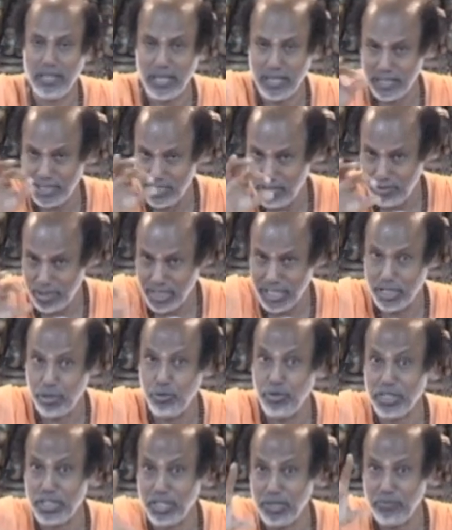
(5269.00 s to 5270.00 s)
I'll give an
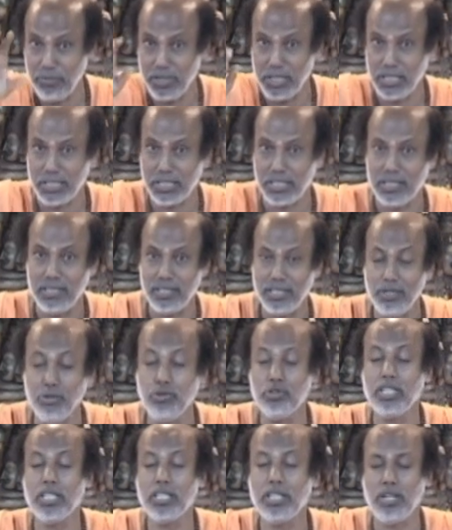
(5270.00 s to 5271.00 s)
equation, please see.
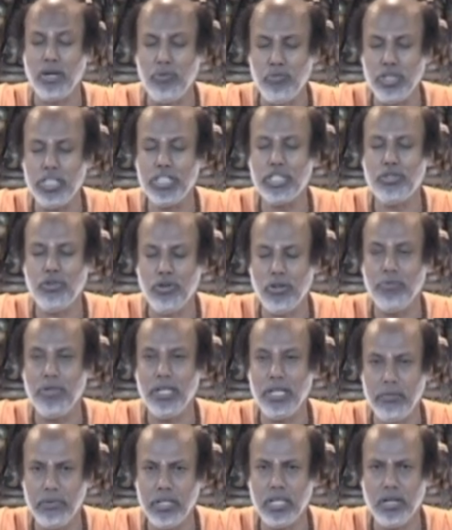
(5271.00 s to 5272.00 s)
You think communists don't
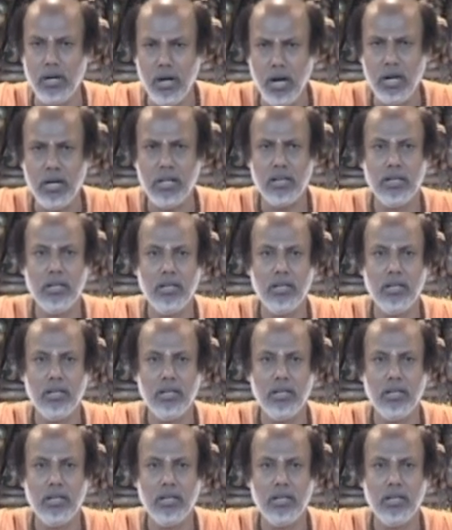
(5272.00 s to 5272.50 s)
believe in God?